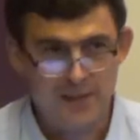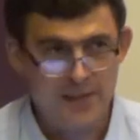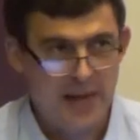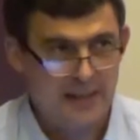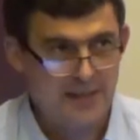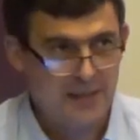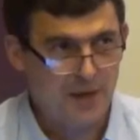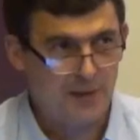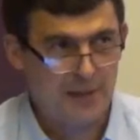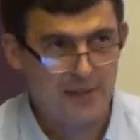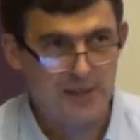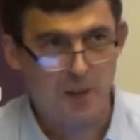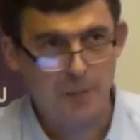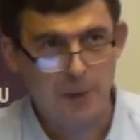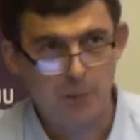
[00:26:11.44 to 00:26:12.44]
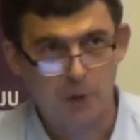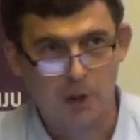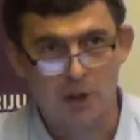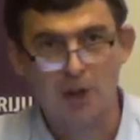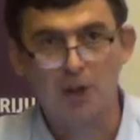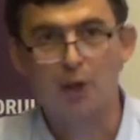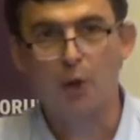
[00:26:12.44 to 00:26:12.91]
That is, the idea that
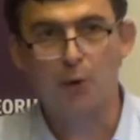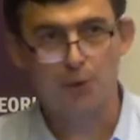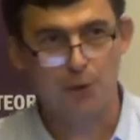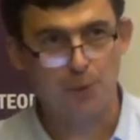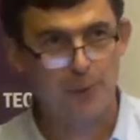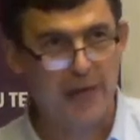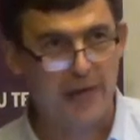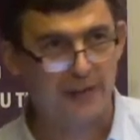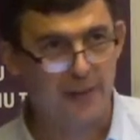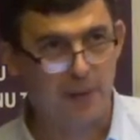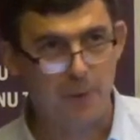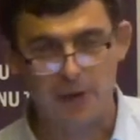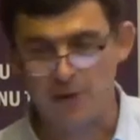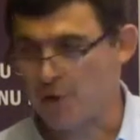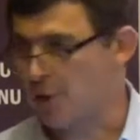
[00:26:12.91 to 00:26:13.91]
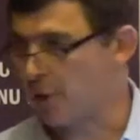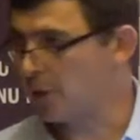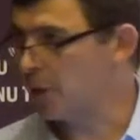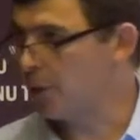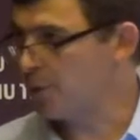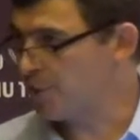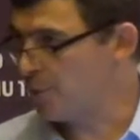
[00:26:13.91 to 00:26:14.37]
some people are close to reality
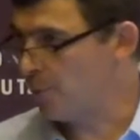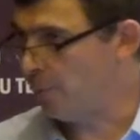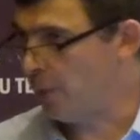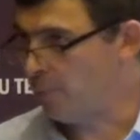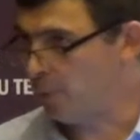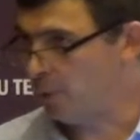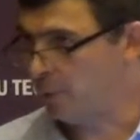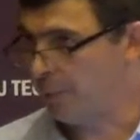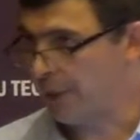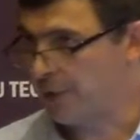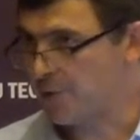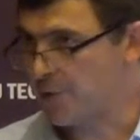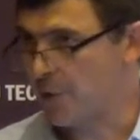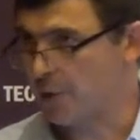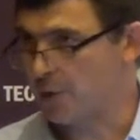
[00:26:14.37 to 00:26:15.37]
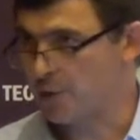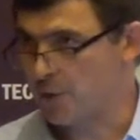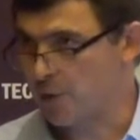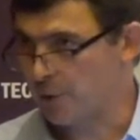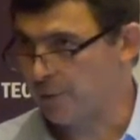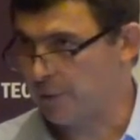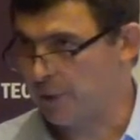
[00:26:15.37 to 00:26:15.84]
because they're close to the people, because
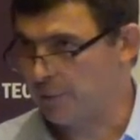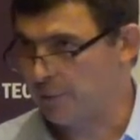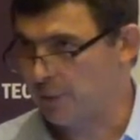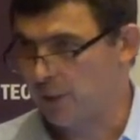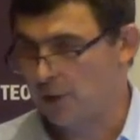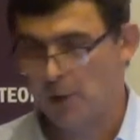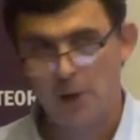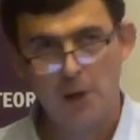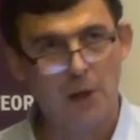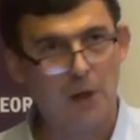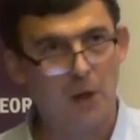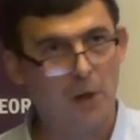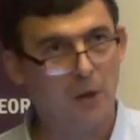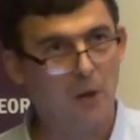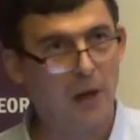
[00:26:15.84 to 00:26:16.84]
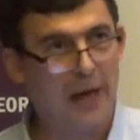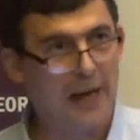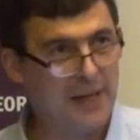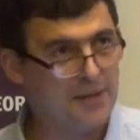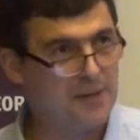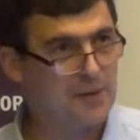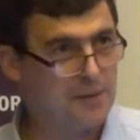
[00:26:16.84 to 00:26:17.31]
they're conservative,
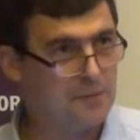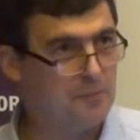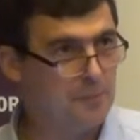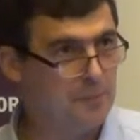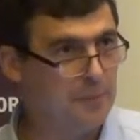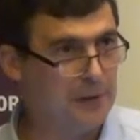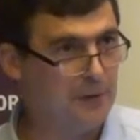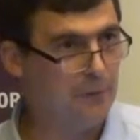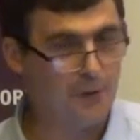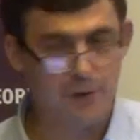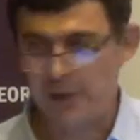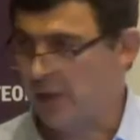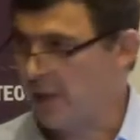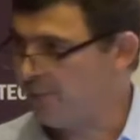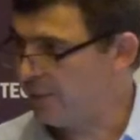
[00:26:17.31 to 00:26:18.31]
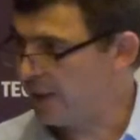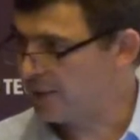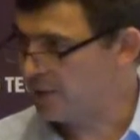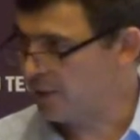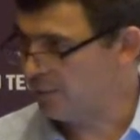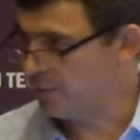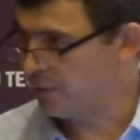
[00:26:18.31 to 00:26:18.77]
has been very
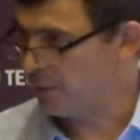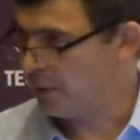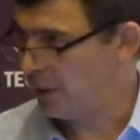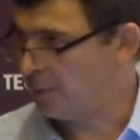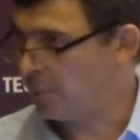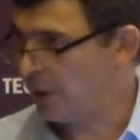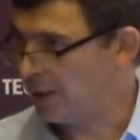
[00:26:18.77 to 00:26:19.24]
effective.